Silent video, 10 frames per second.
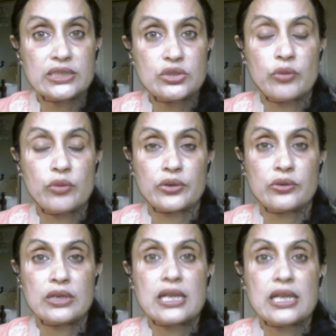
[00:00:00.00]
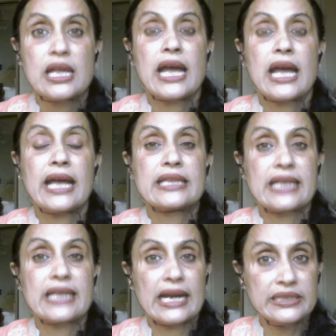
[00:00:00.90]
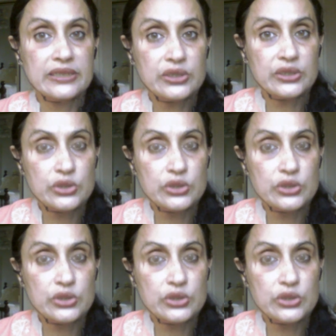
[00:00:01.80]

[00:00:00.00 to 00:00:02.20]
tomorrow, and gratitude